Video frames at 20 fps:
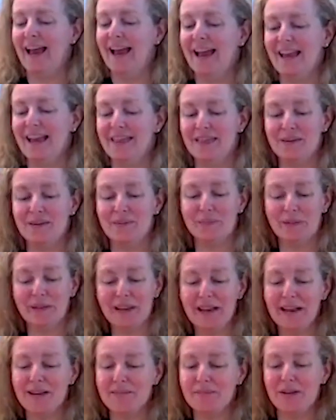in the
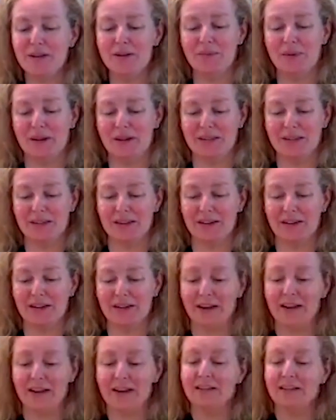bleak midwinter